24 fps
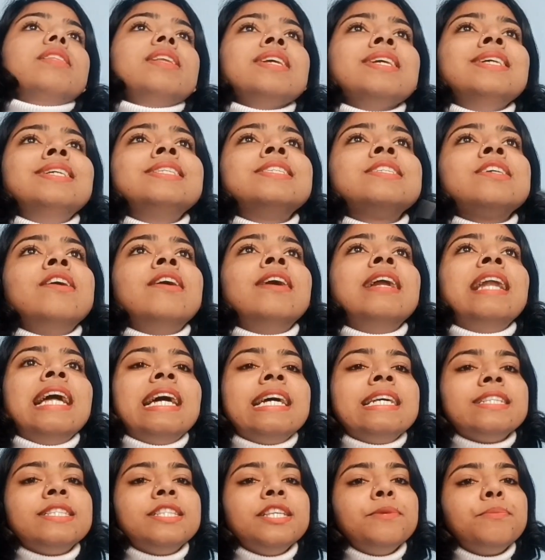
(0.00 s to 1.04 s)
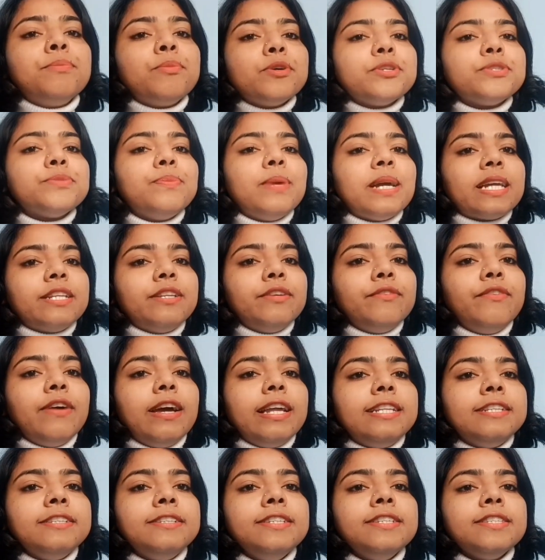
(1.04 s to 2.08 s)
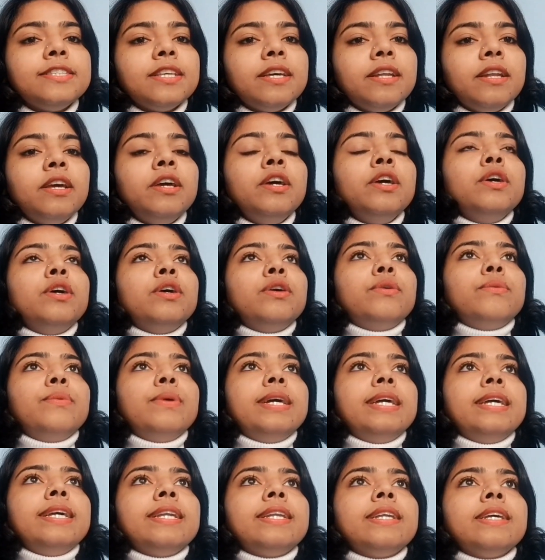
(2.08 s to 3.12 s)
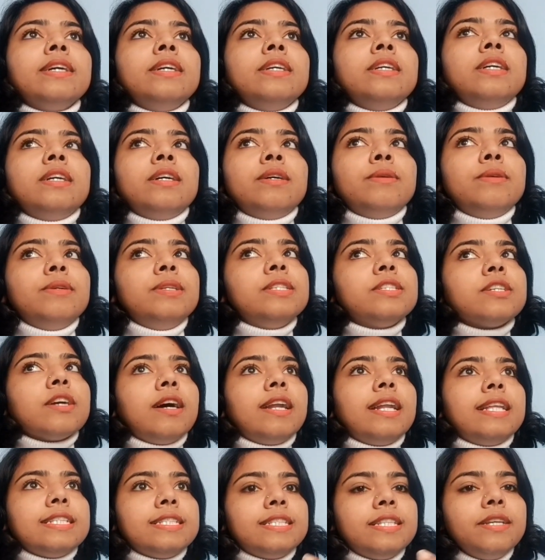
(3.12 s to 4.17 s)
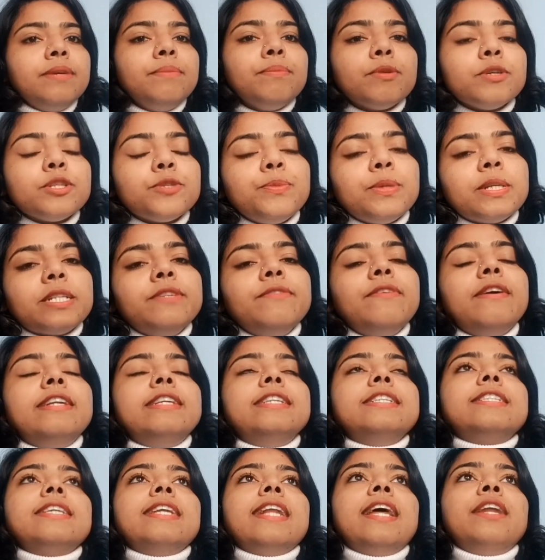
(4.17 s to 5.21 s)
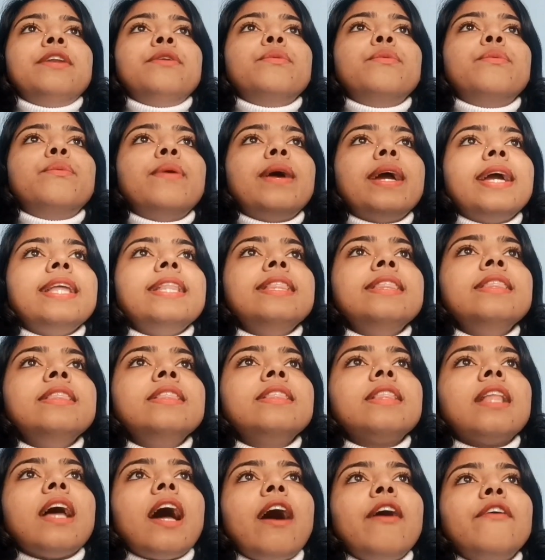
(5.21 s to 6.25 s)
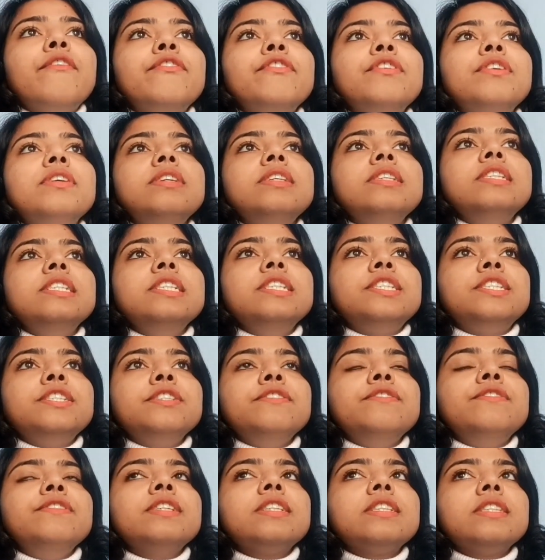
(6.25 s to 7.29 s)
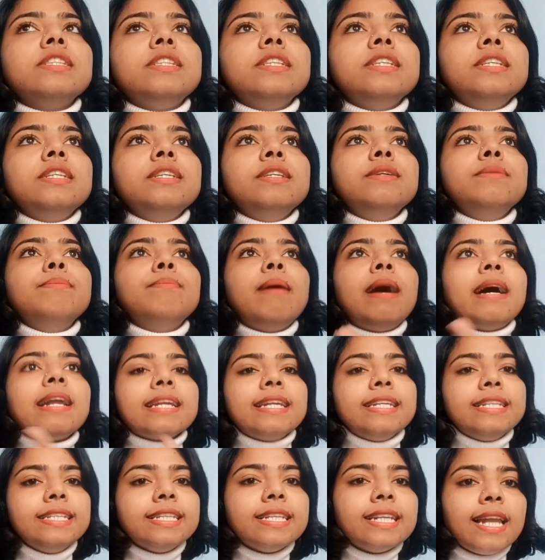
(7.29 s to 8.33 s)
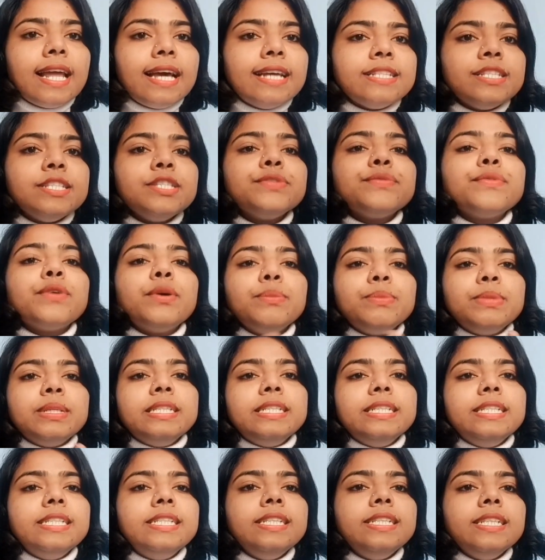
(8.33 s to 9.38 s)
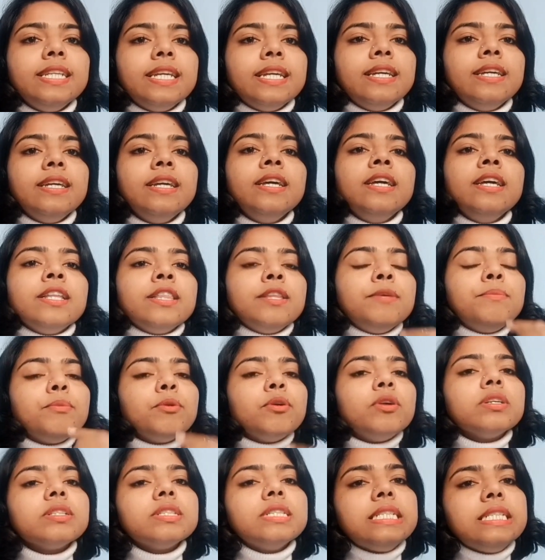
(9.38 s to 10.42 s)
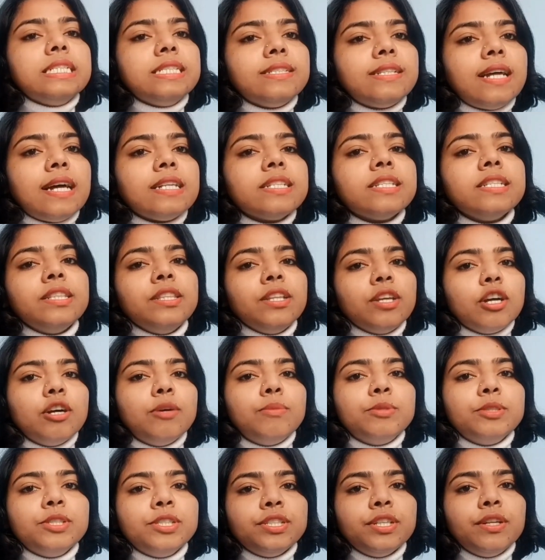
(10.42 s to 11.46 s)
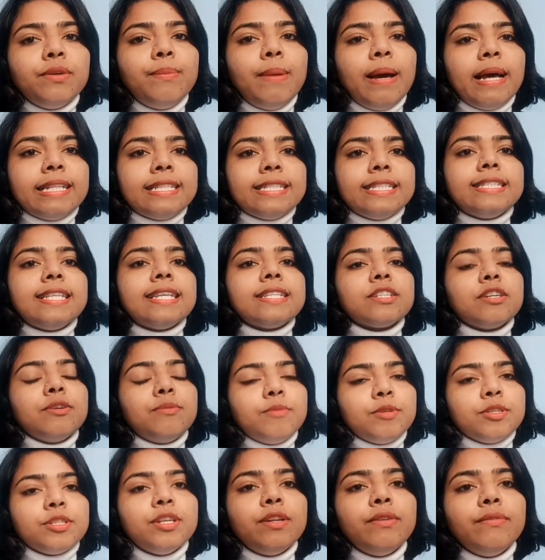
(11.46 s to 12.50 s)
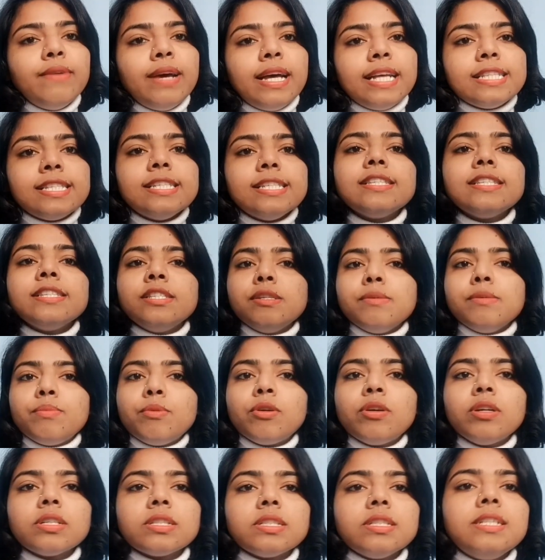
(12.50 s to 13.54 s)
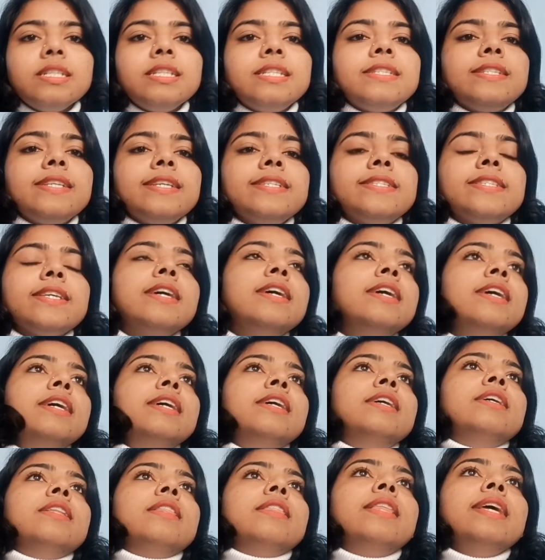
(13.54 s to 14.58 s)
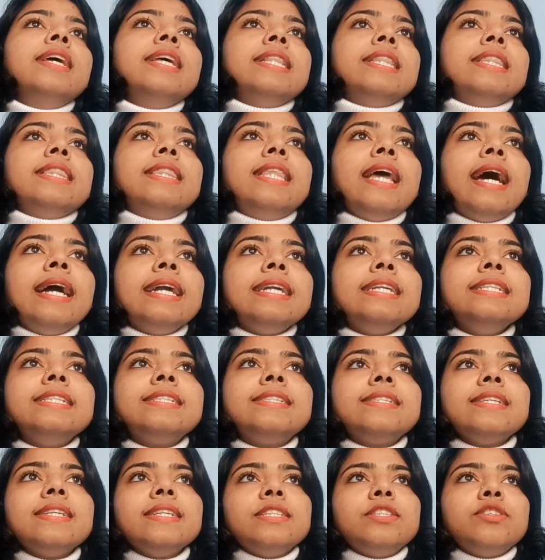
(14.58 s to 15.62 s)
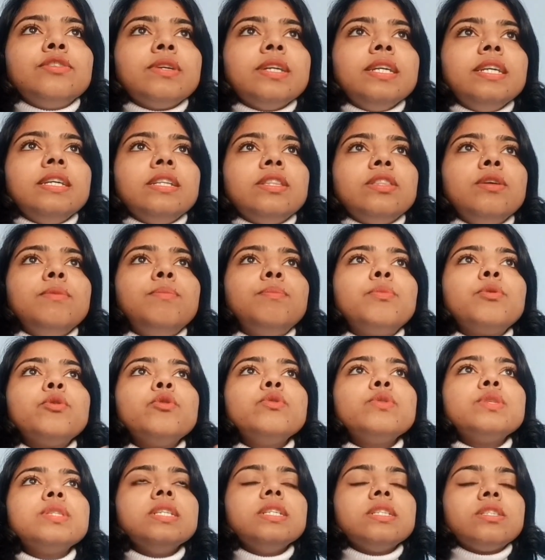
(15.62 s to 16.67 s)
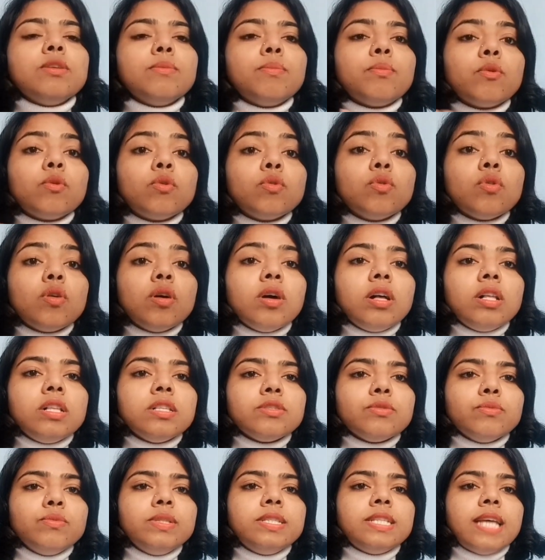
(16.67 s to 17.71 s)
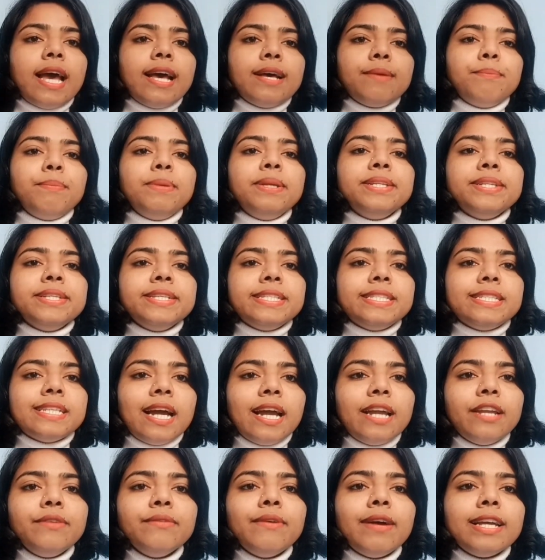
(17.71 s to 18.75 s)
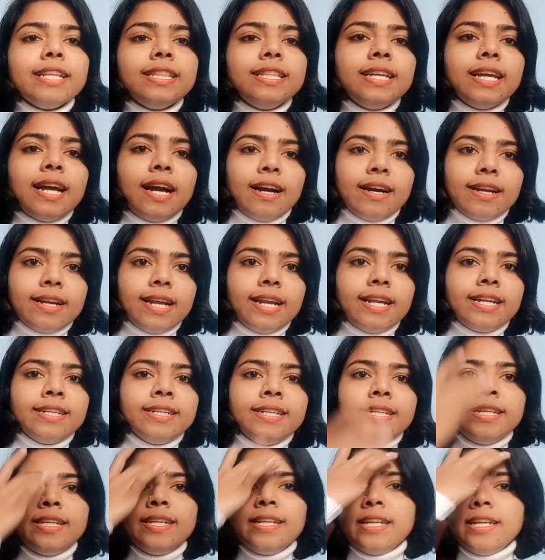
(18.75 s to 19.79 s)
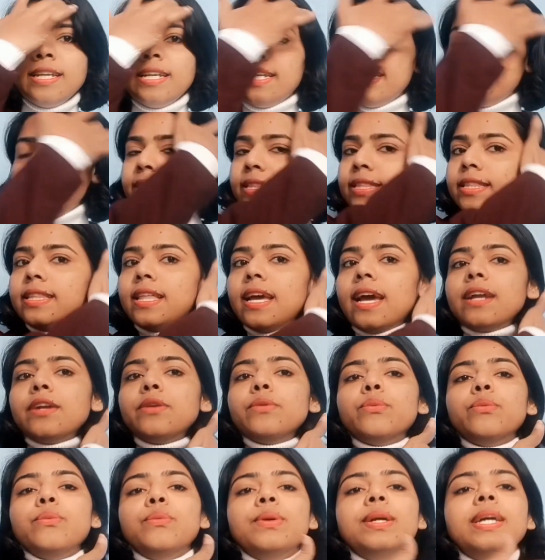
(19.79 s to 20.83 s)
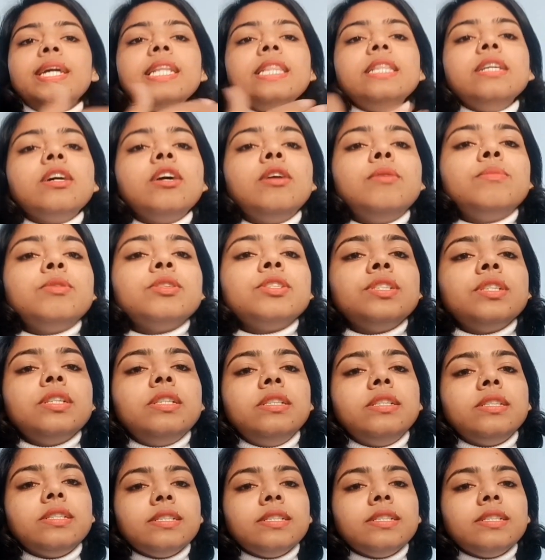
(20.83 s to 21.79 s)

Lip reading: is called as the prospective validation, where it's called as the prospective validation. And when after receiving the marketing license from the DDA, the production starts in the commercial batches in the production stage, then that stage, okay, the protocols which have been designed by the R&D, in that way the commercial